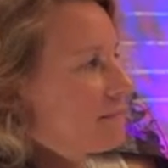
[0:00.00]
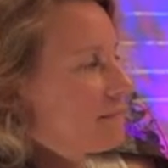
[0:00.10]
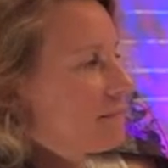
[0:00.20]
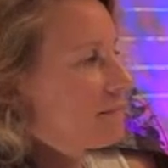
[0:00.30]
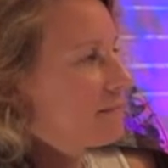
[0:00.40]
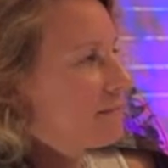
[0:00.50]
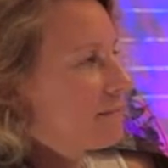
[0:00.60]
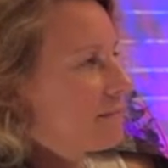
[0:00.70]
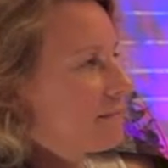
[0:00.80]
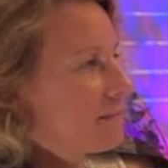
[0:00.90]

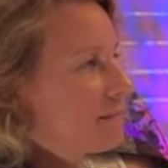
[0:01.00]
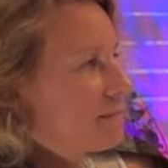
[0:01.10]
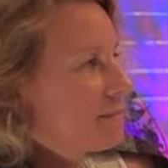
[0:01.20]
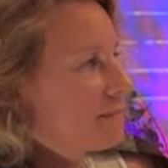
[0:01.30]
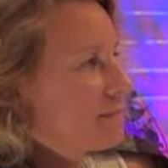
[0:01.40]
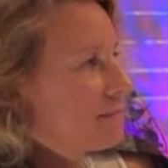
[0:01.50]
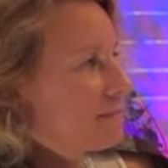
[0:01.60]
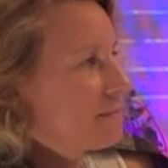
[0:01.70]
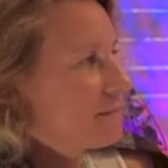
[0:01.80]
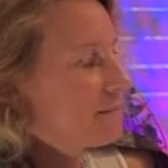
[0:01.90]

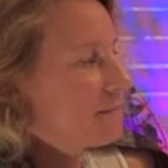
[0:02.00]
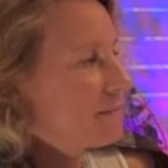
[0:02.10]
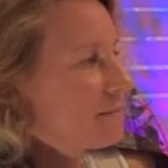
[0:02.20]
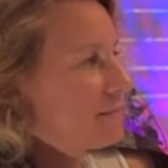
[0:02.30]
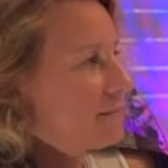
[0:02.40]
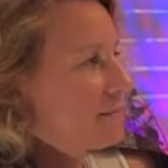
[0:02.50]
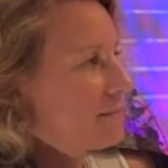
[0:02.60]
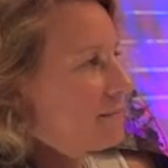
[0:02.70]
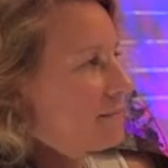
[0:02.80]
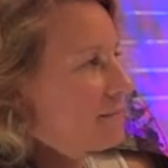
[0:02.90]

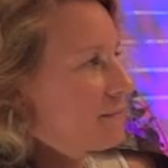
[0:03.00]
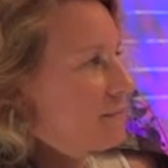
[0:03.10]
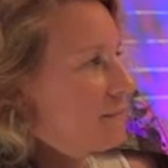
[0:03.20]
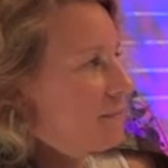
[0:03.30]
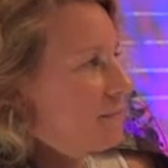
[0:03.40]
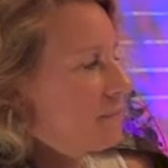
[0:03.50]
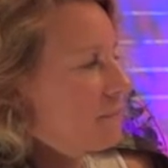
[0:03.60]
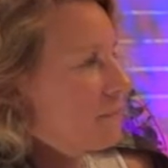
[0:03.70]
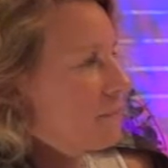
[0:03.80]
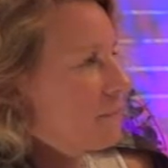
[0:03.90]

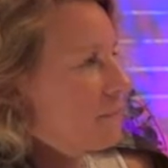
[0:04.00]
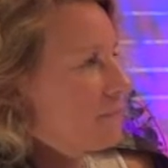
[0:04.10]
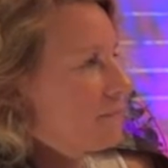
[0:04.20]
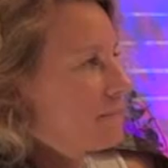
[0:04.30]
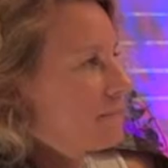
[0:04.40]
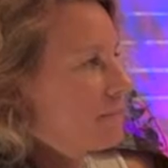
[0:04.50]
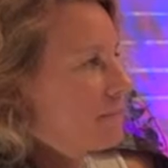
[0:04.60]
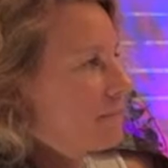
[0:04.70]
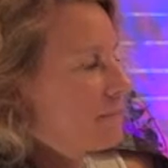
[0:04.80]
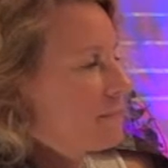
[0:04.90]

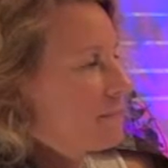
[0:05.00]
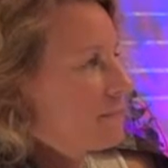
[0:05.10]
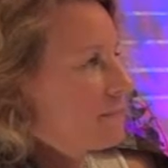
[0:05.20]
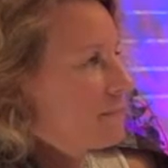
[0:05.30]
(not speaking)